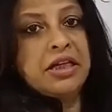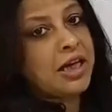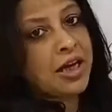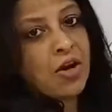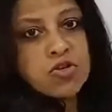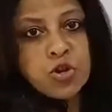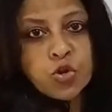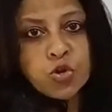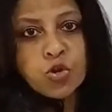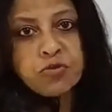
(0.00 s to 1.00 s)
In accounts,
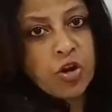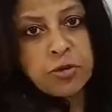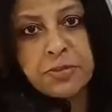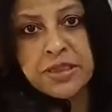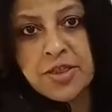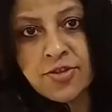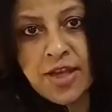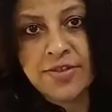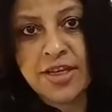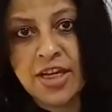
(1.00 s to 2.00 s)
we record business
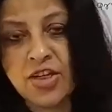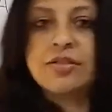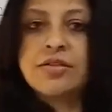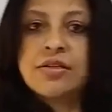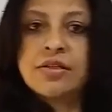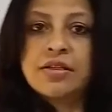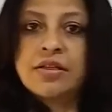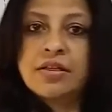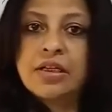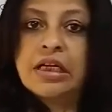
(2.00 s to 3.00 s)
transactions.
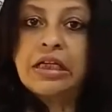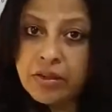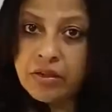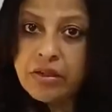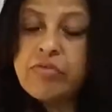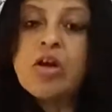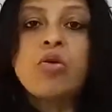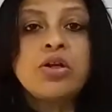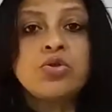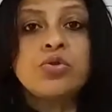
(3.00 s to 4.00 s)
Here we
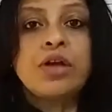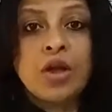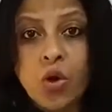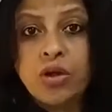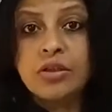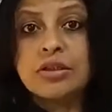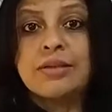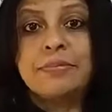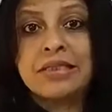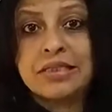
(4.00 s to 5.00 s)
are going to record
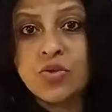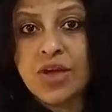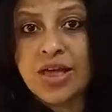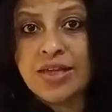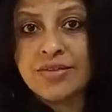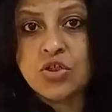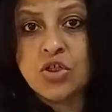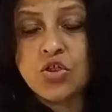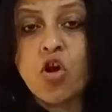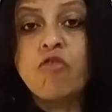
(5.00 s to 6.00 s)
the business
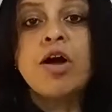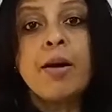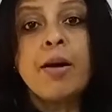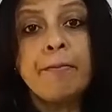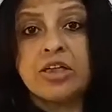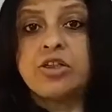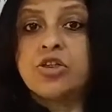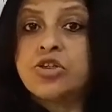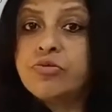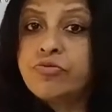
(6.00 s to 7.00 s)
transactions of
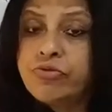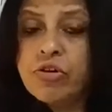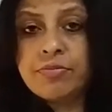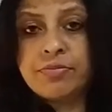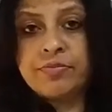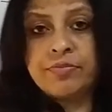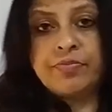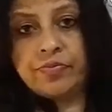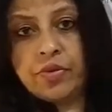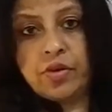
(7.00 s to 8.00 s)
partnership firm.
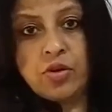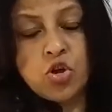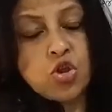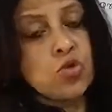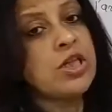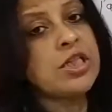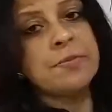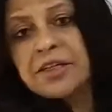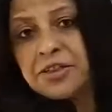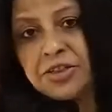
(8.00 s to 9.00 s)
So what
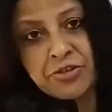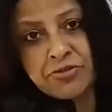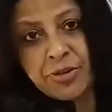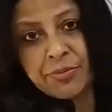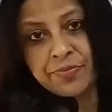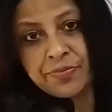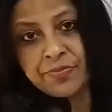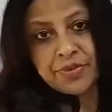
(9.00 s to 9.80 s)
is a partnership firm?